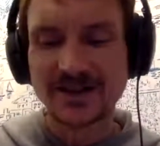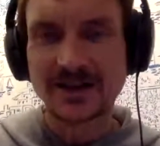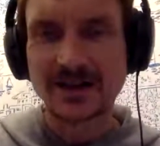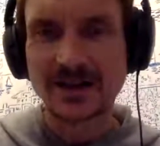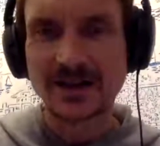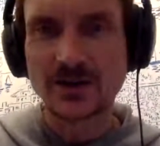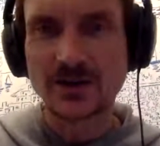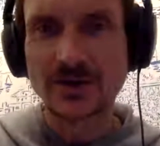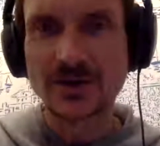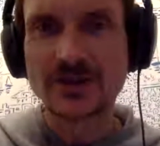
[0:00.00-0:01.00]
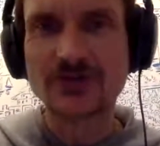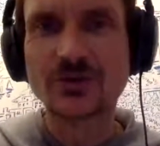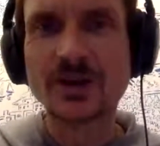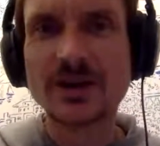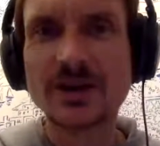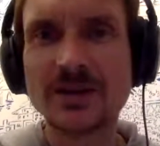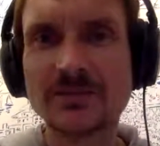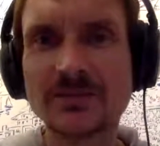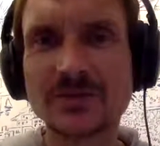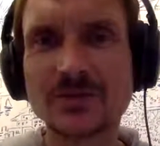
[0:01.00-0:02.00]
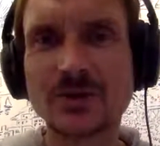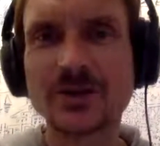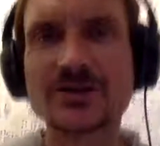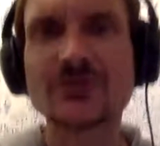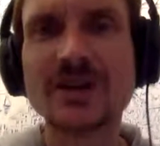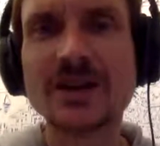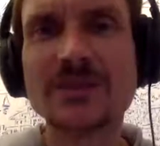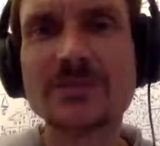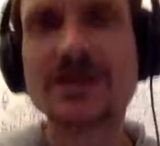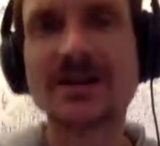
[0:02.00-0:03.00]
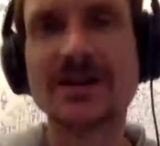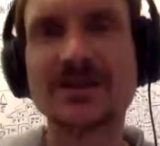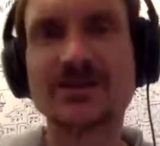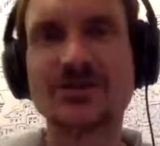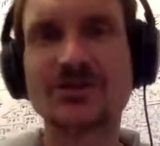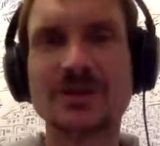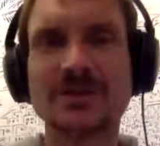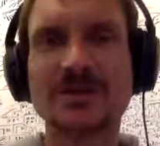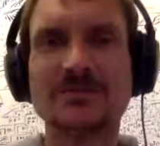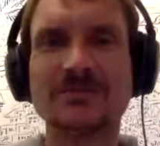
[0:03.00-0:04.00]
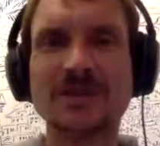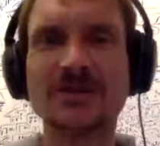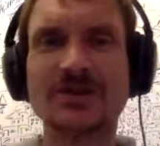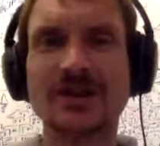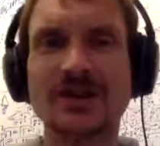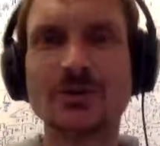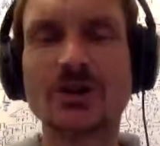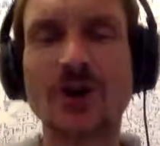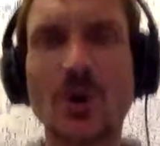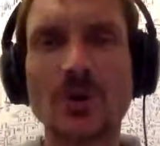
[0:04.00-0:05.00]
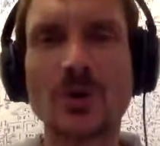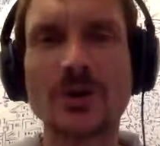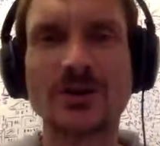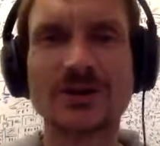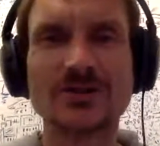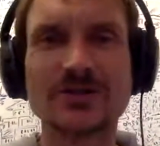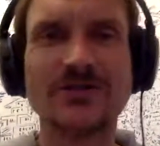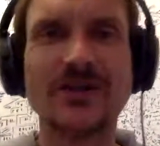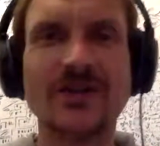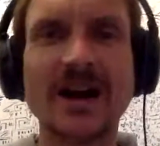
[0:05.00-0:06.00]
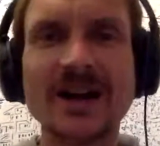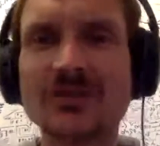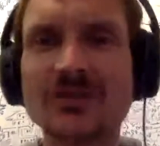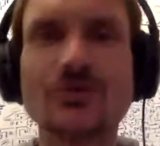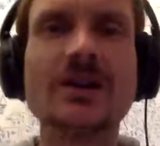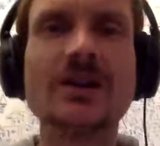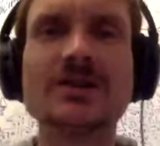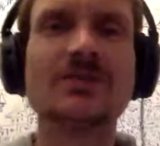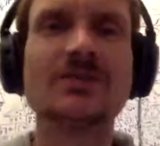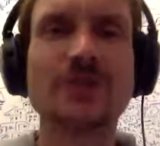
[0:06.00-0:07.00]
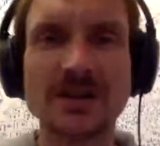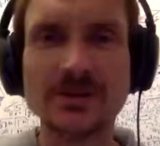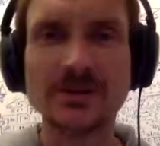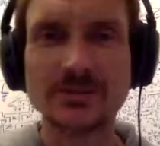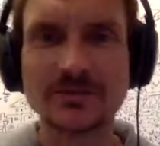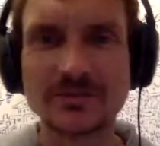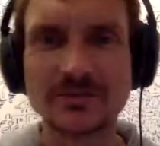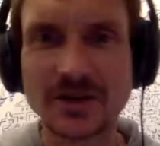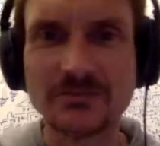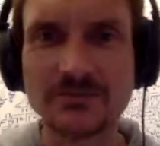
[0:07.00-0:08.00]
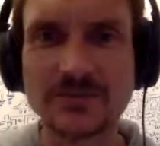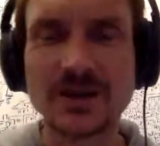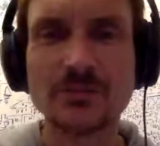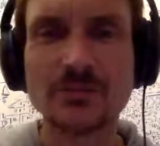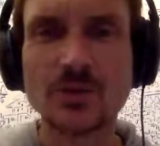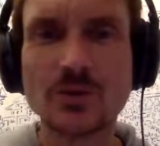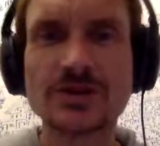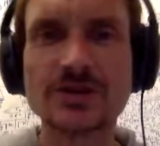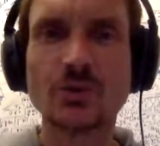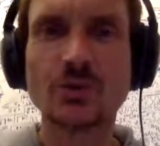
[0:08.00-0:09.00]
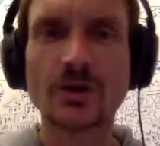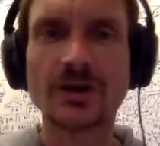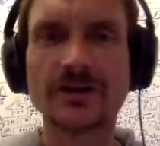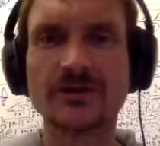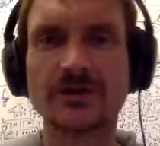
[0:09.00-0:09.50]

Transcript: how extreme, to what extremes the German military would go in order to find drugs that help them boost their war effort.